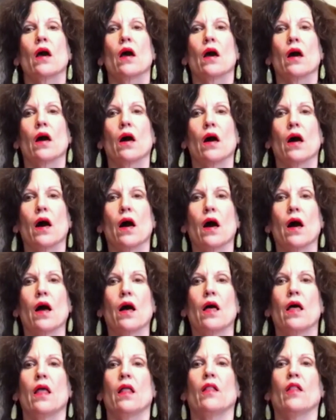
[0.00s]

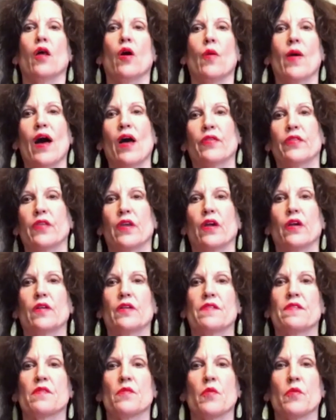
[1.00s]
Hello out there to
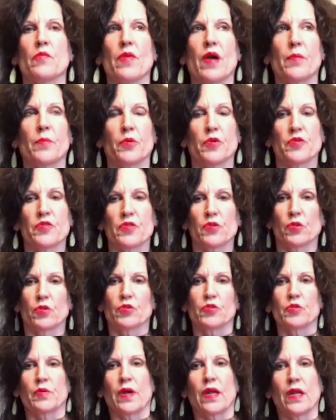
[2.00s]
some of my personal
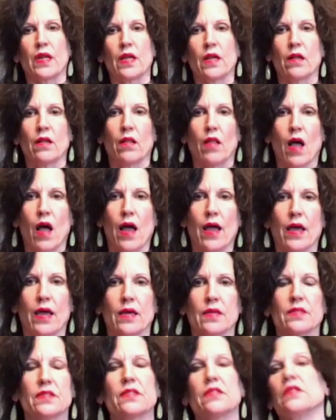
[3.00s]
training
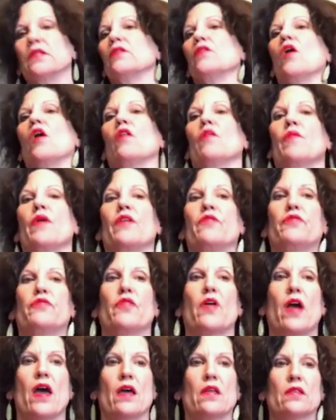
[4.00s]
clients and all of my
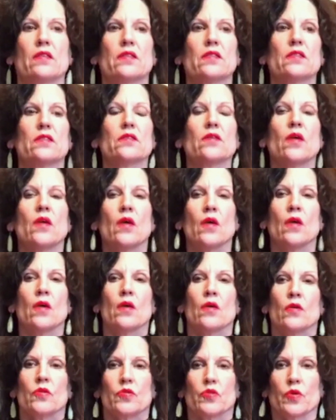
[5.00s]
friends.
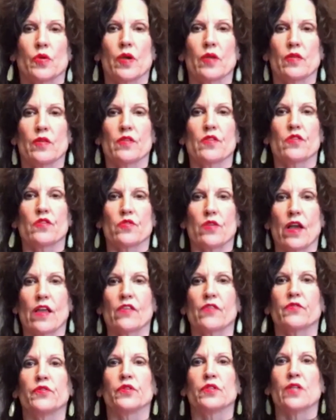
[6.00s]
During this
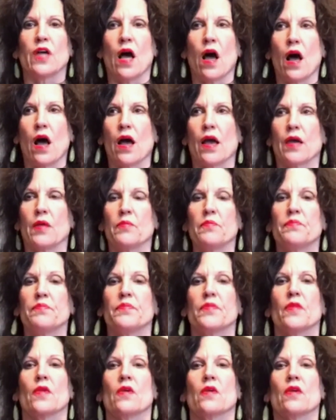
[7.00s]
stressful time,
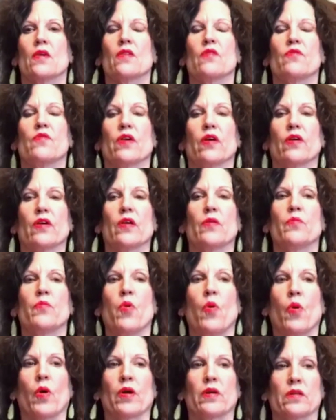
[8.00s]
it's very
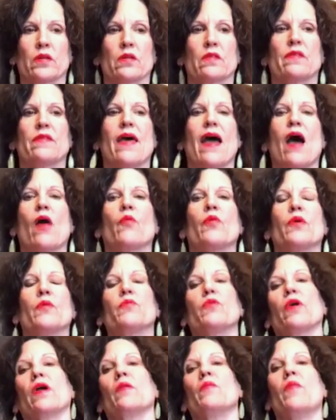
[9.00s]
important that we
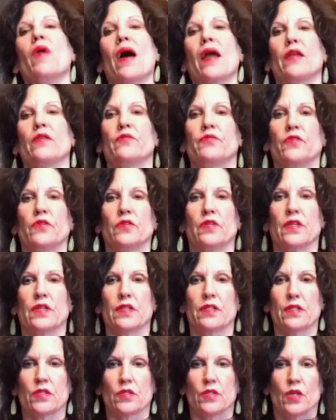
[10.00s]
bring
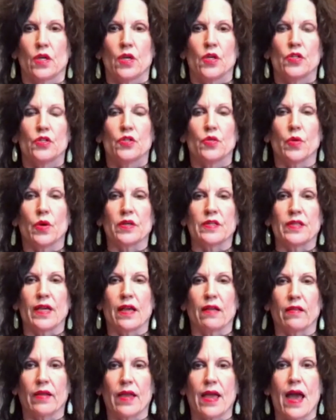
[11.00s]
mindfulness to our
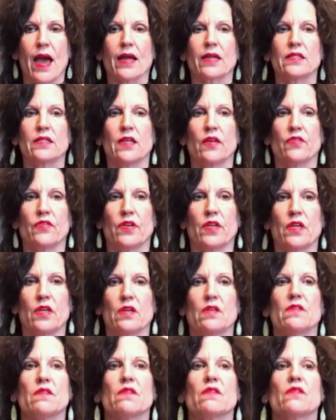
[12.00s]
daily
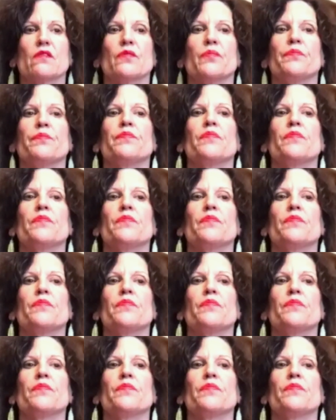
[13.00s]
activities